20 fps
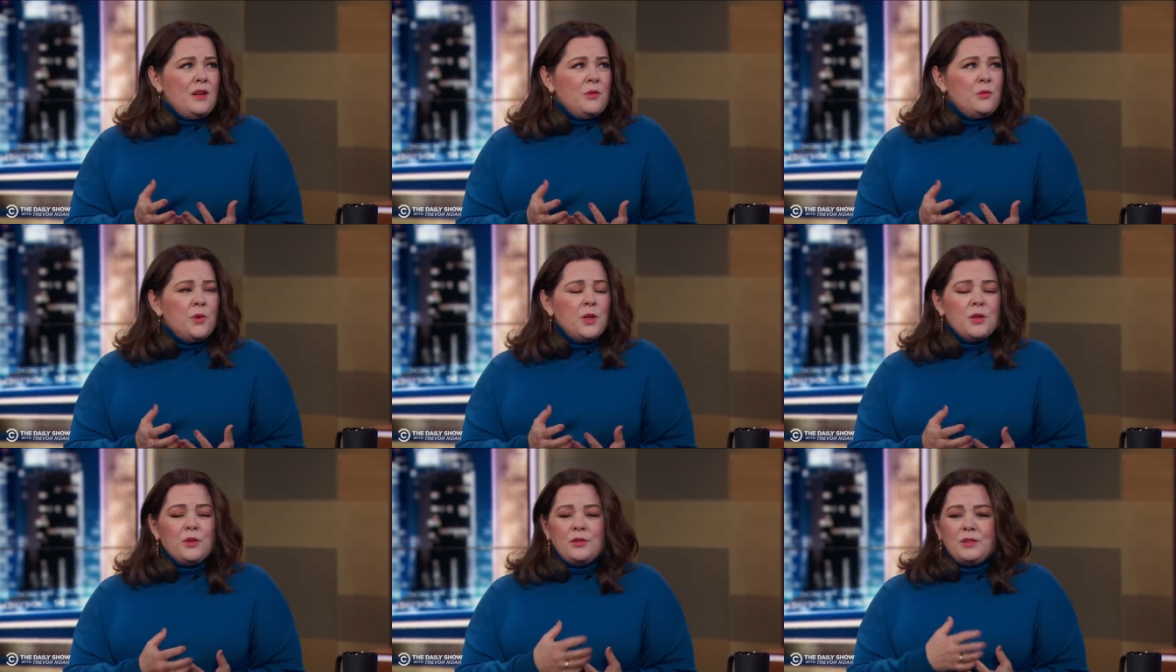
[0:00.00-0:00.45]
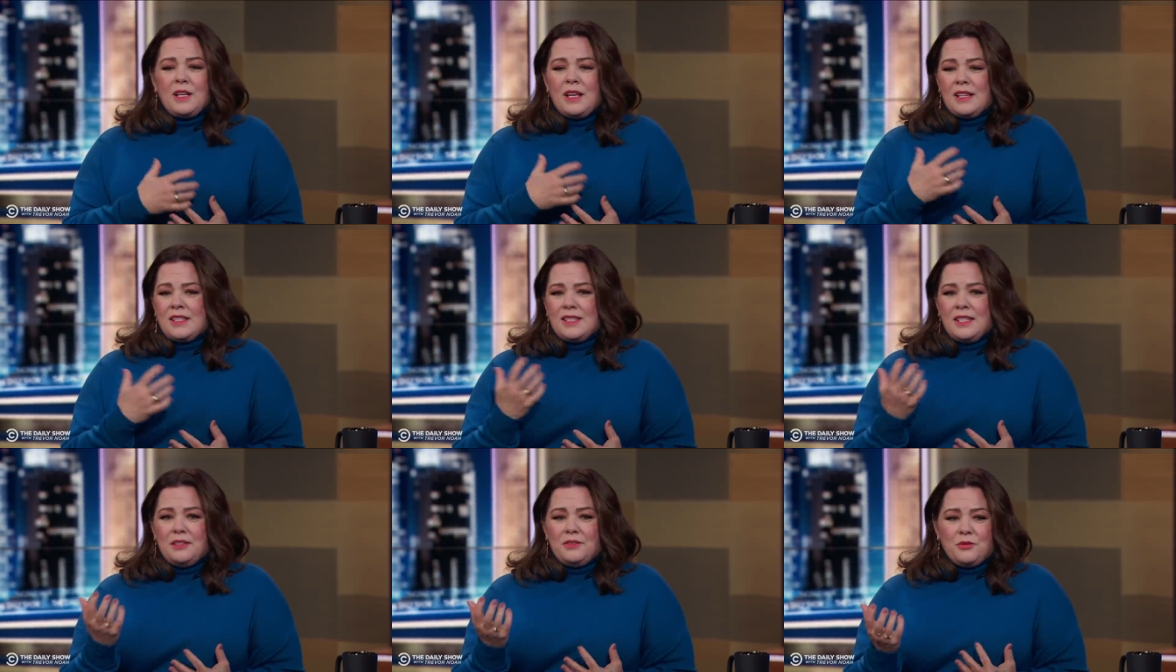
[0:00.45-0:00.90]
weird
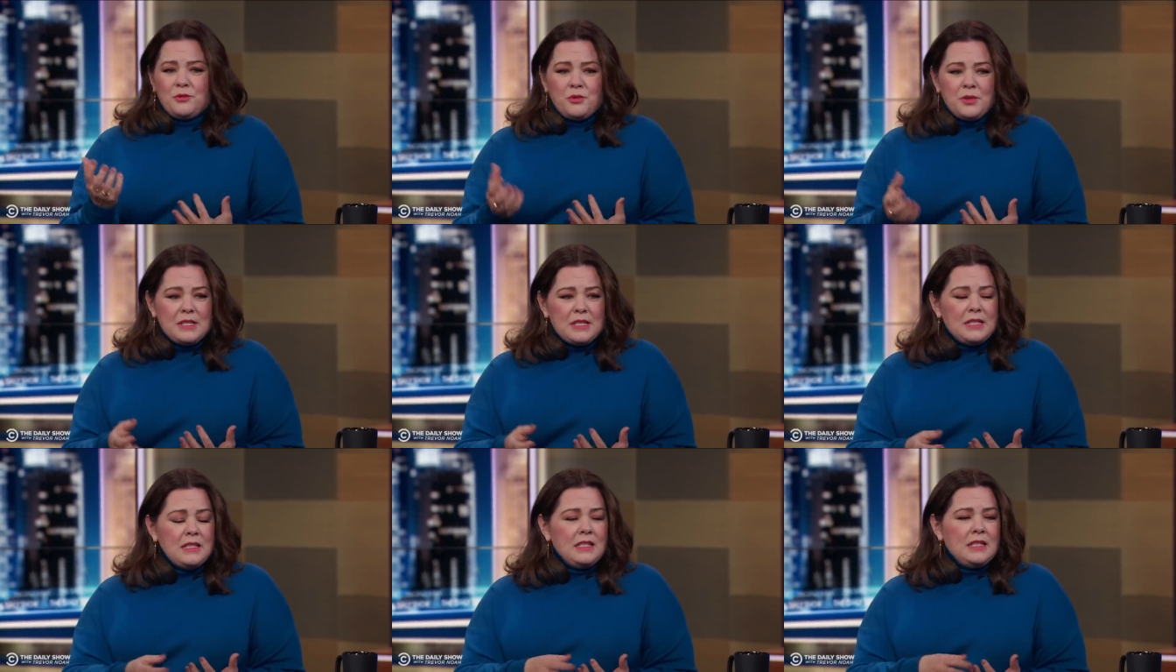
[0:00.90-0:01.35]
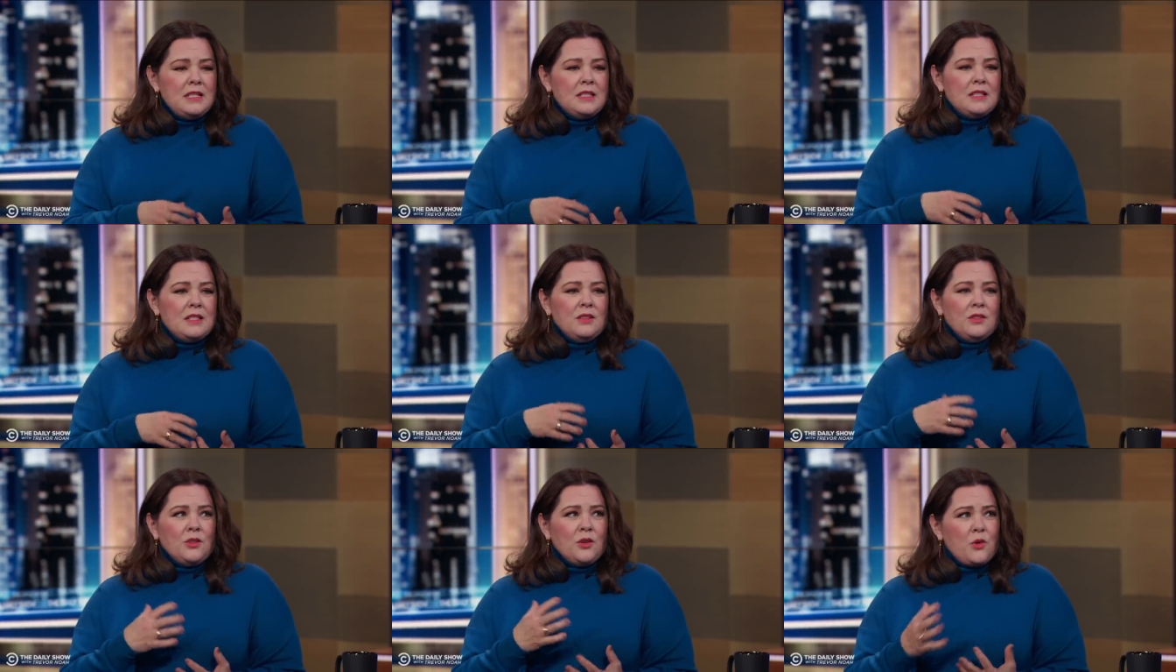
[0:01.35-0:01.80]
eccentricities
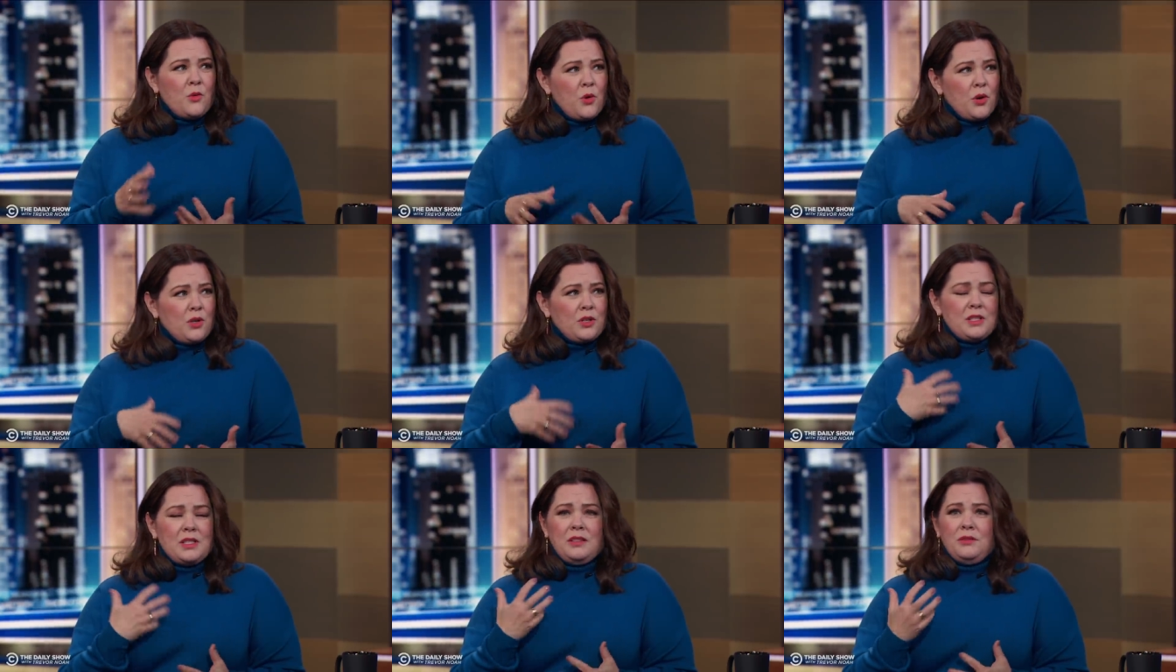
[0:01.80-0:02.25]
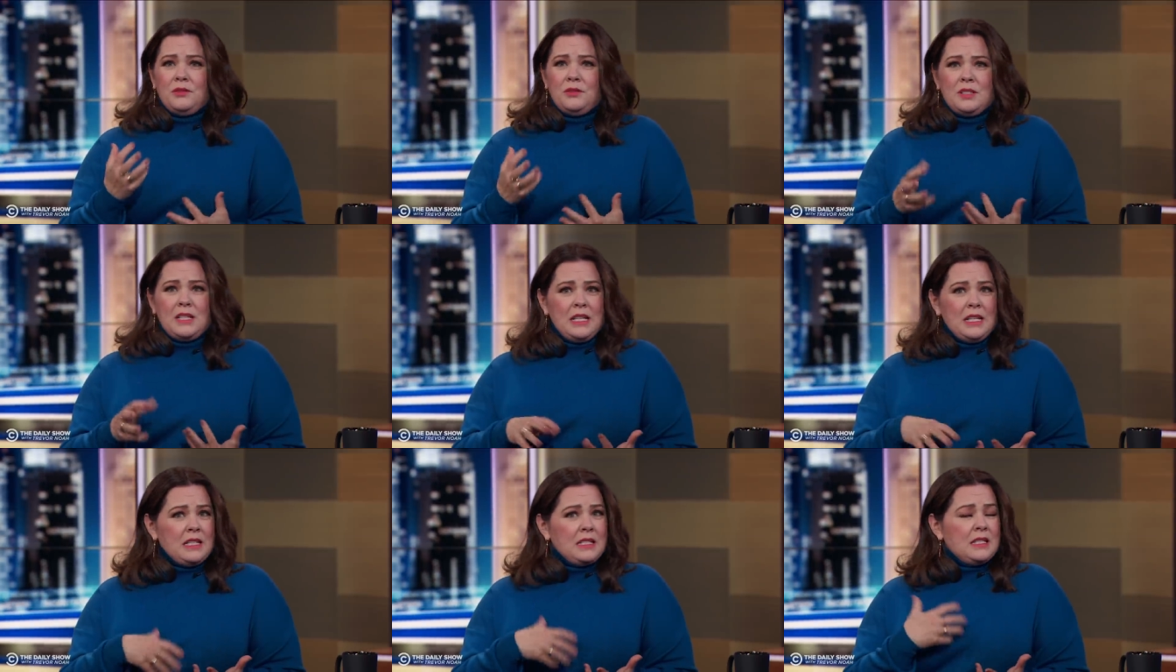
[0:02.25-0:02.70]
and right. their quirks and their
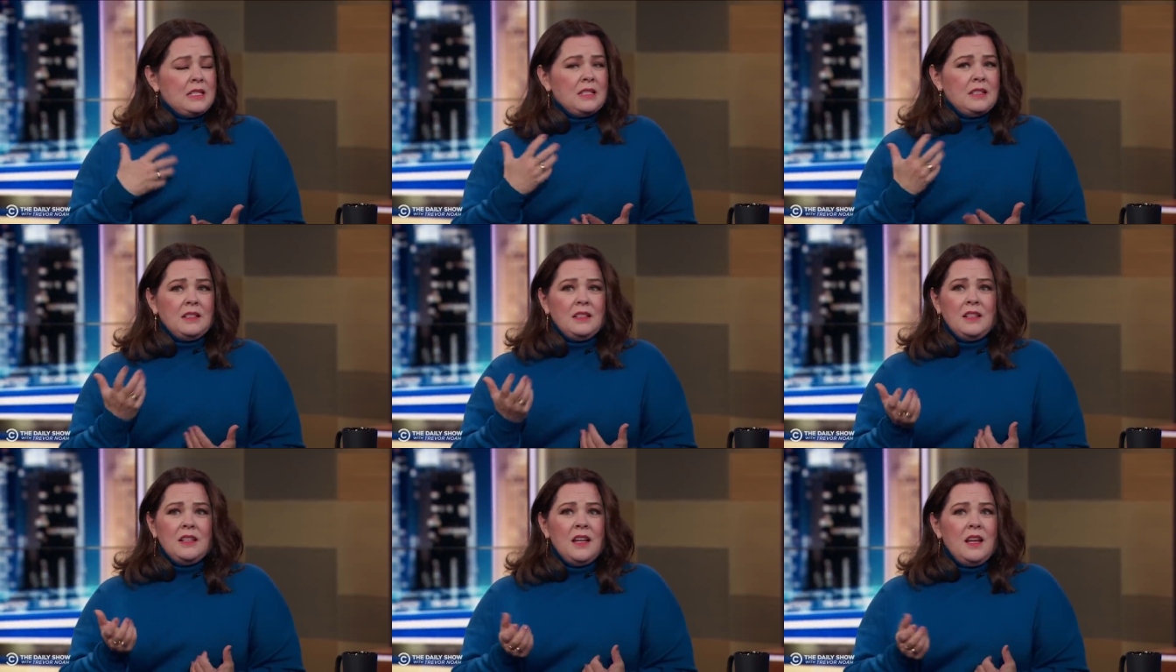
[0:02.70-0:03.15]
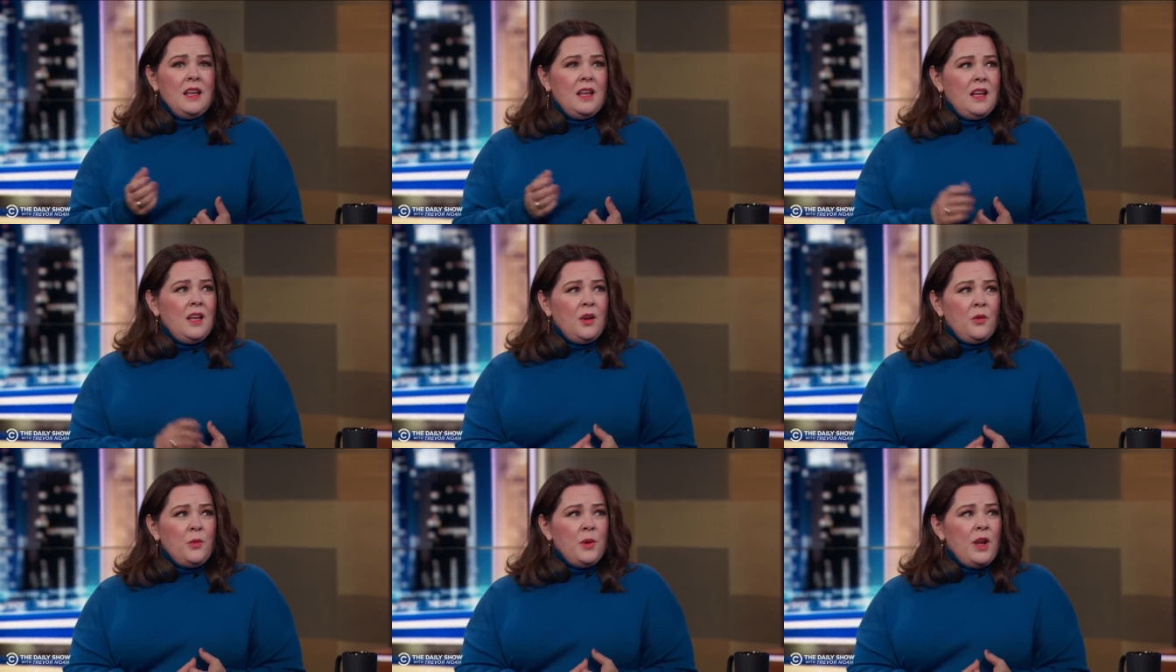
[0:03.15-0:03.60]
ticks, and
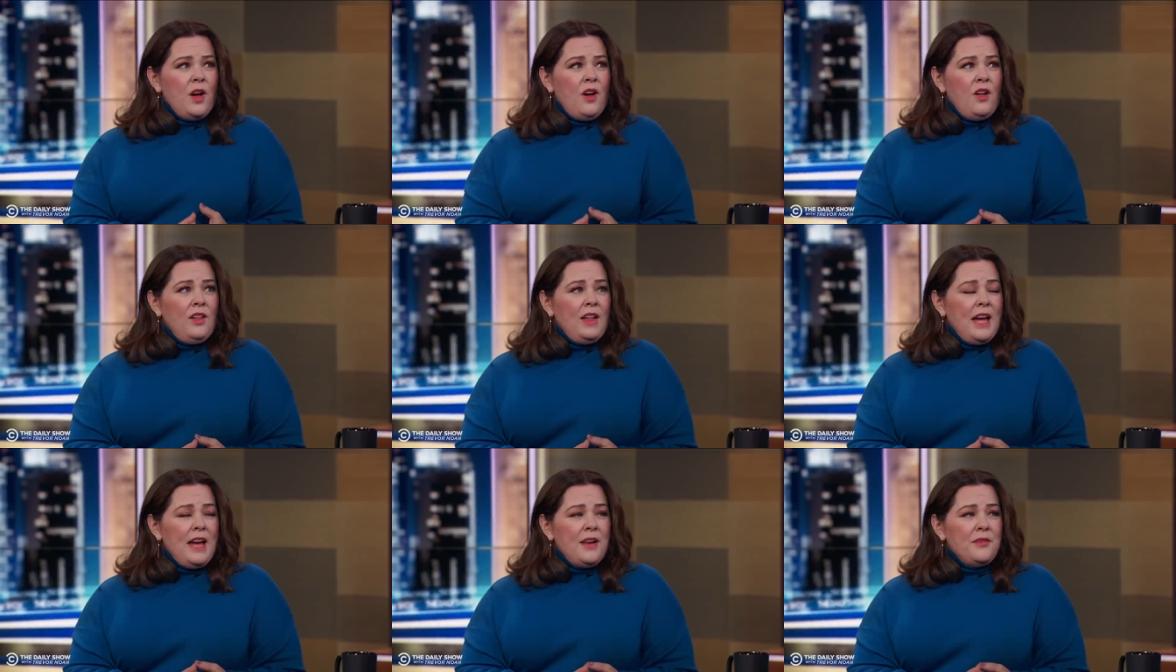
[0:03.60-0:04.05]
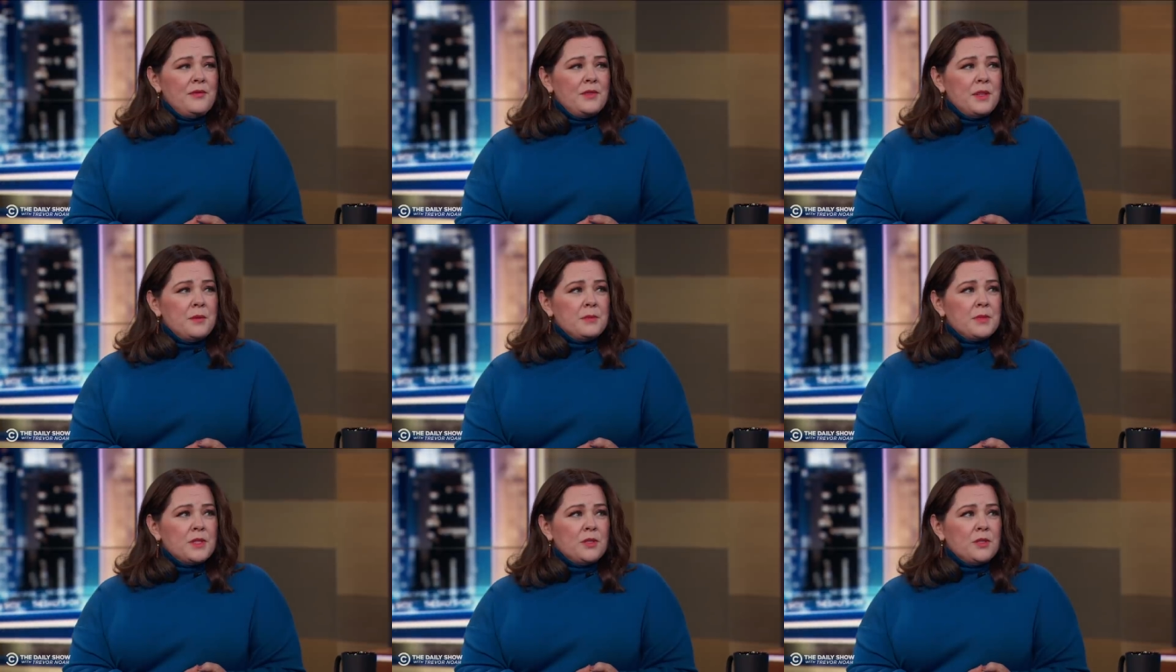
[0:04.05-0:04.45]
we all have them.